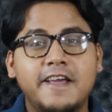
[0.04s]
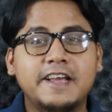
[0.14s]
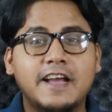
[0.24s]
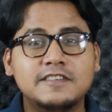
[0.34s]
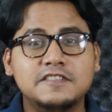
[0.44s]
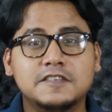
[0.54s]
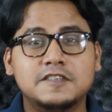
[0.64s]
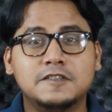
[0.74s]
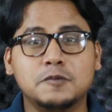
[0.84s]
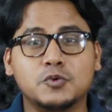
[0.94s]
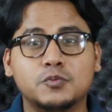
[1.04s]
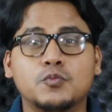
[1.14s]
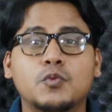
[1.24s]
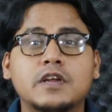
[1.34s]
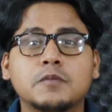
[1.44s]
Hey guys, this is Dipu.
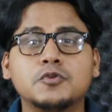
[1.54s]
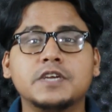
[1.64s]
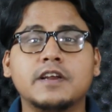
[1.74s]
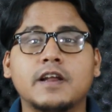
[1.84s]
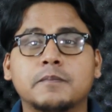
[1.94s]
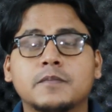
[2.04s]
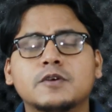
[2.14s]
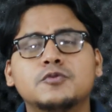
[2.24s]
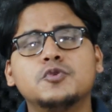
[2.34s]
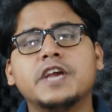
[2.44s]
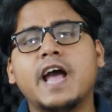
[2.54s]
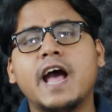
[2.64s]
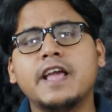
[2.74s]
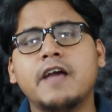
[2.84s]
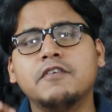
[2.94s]
Welcome to TechClap. Today
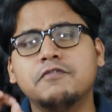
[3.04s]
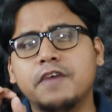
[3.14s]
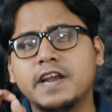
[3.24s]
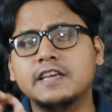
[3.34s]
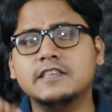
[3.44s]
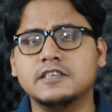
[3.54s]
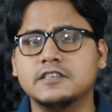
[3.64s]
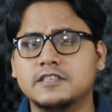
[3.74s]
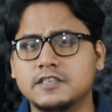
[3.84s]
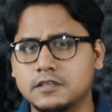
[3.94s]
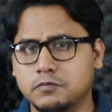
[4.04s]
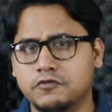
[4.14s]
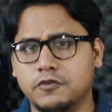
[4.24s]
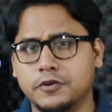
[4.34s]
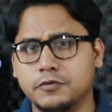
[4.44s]
I have a very interesting tip
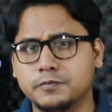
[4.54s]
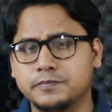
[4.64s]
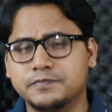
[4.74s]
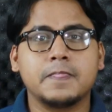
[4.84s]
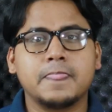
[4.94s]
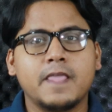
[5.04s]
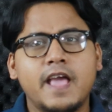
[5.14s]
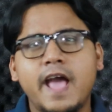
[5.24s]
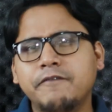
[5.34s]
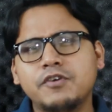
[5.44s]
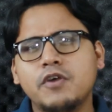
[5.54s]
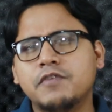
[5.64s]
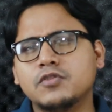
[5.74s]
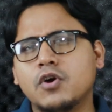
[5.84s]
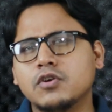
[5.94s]
for you. Have you
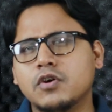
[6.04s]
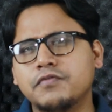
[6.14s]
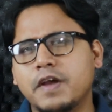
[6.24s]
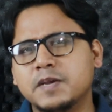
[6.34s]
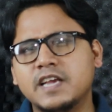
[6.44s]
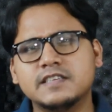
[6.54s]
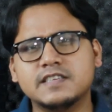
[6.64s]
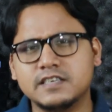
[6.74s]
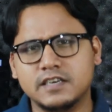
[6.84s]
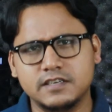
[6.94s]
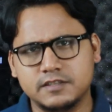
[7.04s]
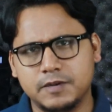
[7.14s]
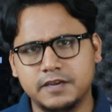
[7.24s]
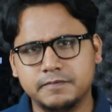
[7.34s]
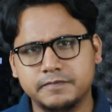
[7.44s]
ever thought of having a secondary
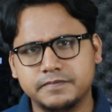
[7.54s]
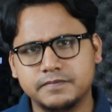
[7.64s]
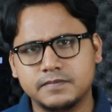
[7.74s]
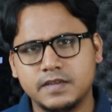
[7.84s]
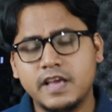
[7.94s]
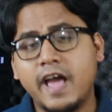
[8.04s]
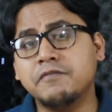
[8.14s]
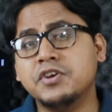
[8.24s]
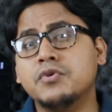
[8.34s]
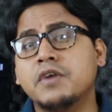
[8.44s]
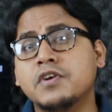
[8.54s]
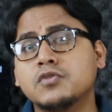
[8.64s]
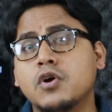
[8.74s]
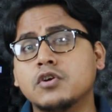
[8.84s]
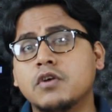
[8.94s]
display? Have you ever
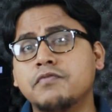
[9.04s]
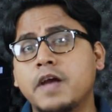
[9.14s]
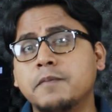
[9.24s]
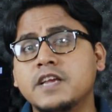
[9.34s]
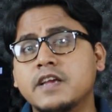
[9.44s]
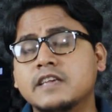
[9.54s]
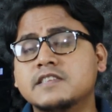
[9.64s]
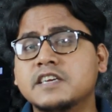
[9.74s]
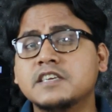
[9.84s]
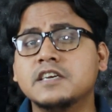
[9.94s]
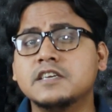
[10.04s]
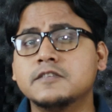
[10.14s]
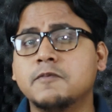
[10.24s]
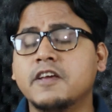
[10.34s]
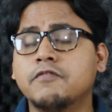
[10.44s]
thought of having a secondary
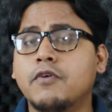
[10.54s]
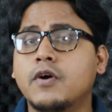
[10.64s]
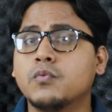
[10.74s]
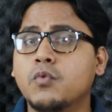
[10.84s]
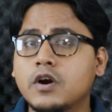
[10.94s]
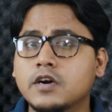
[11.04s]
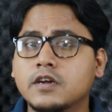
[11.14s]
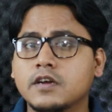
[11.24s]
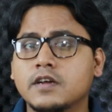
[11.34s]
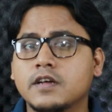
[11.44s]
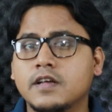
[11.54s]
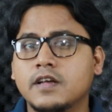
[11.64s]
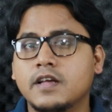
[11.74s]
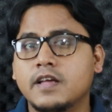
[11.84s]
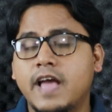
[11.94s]
display for work
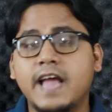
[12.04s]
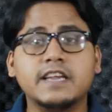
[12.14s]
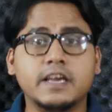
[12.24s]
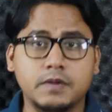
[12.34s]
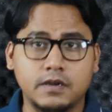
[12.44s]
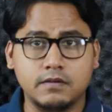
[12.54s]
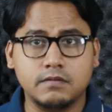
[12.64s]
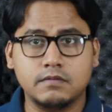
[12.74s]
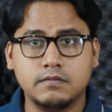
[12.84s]
and gaming?